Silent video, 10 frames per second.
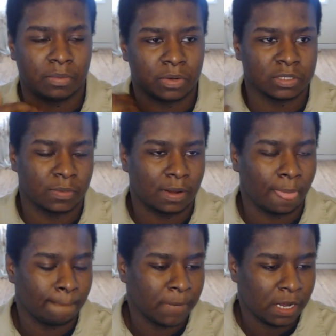it works
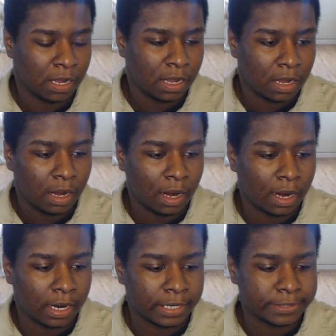well.
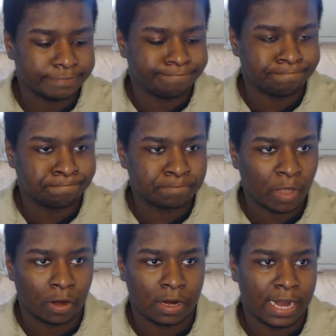Um,
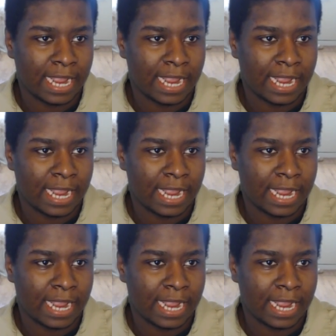other than